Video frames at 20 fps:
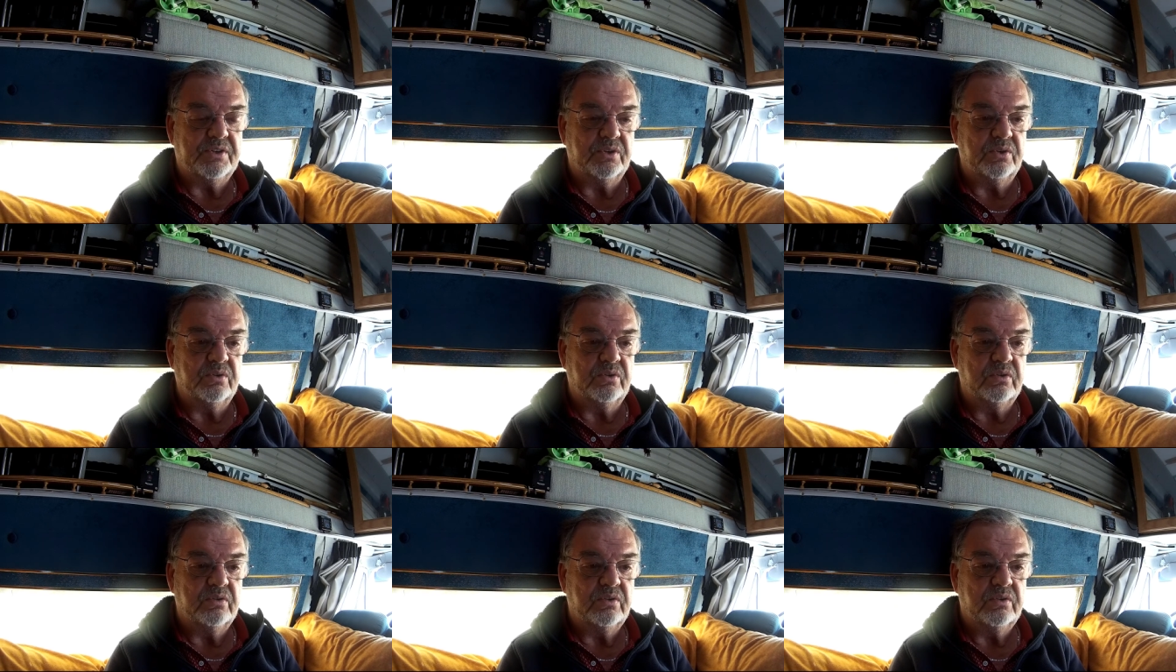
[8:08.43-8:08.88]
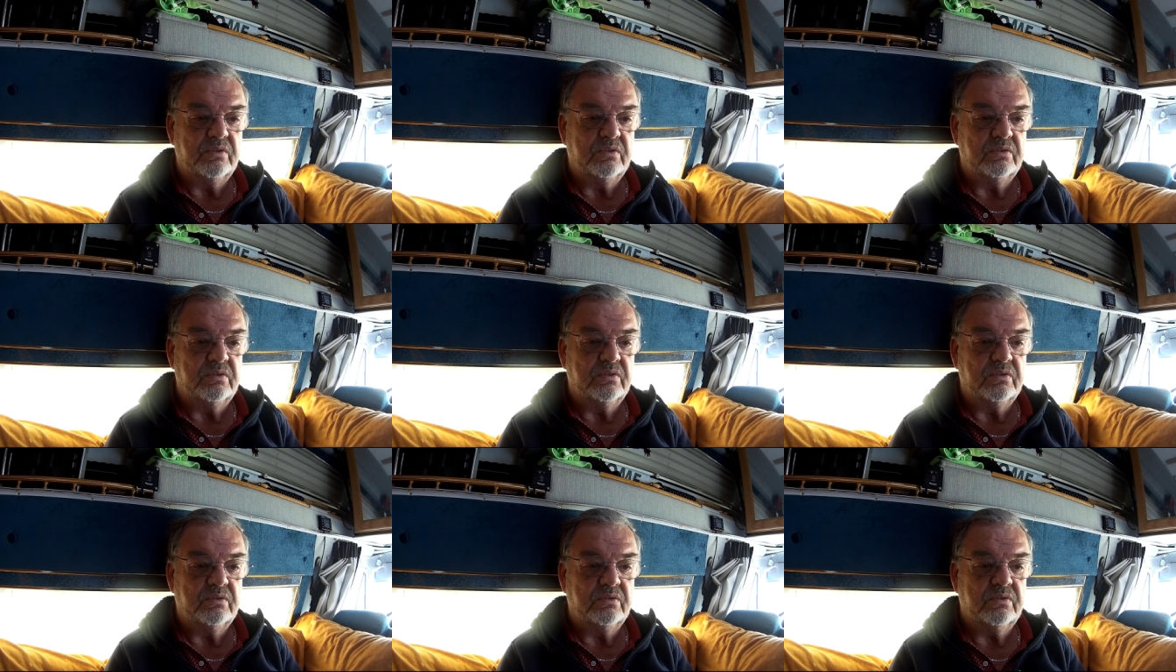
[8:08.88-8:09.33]
do.
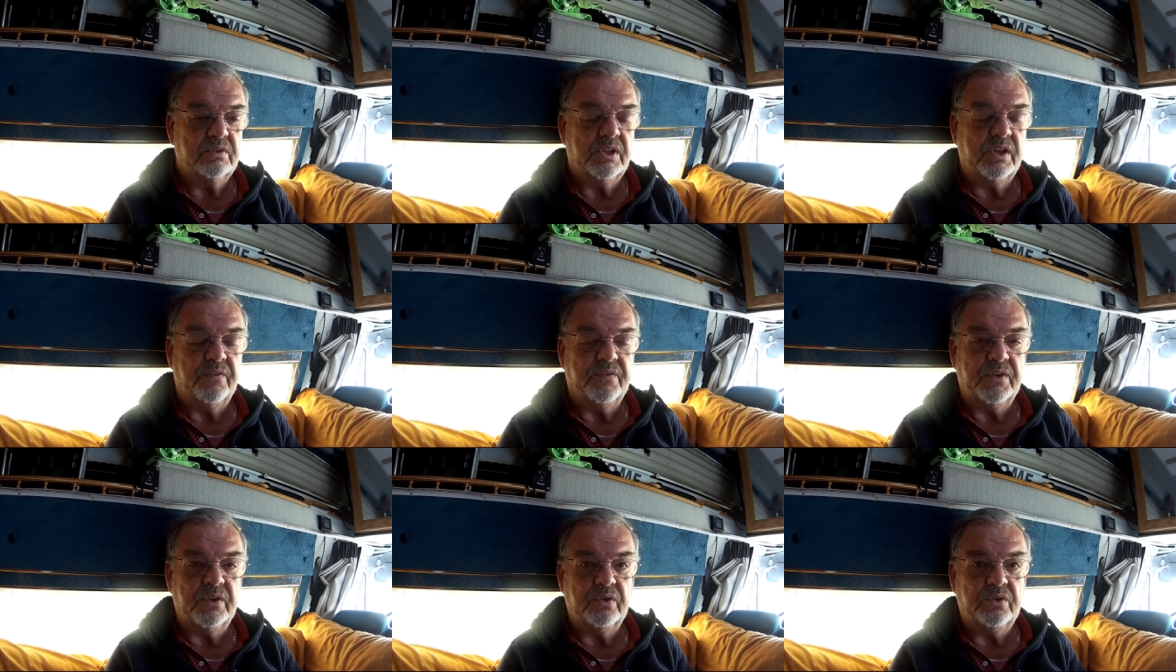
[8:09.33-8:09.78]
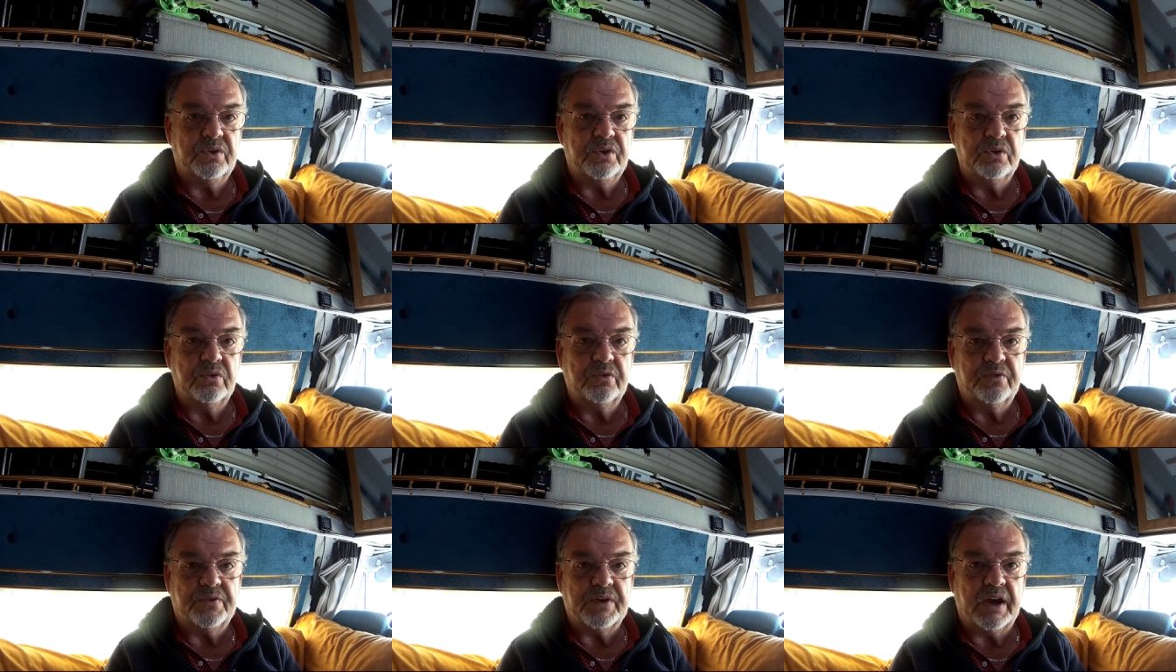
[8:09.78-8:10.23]
If you
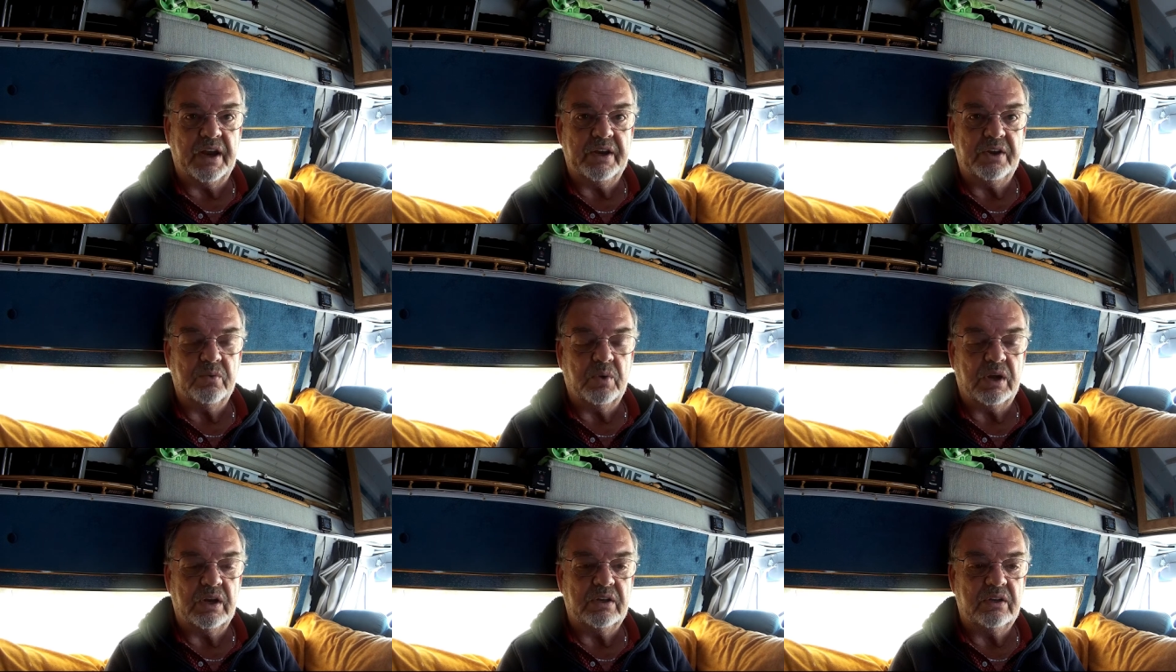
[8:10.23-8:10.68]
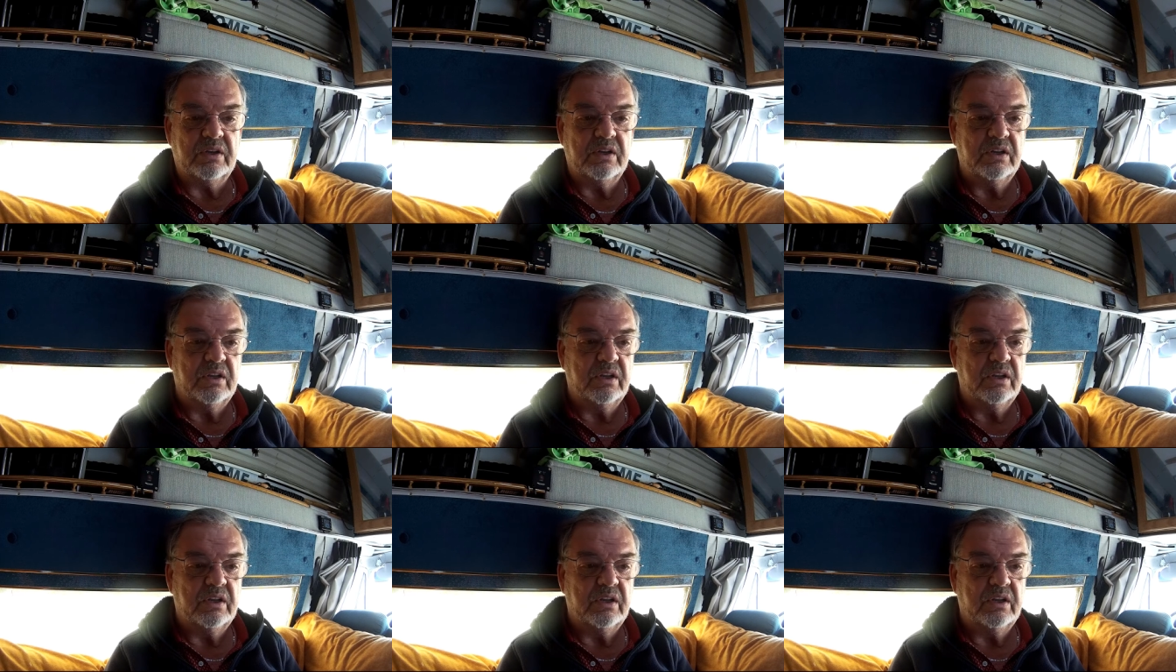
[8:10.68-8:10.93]
do find one,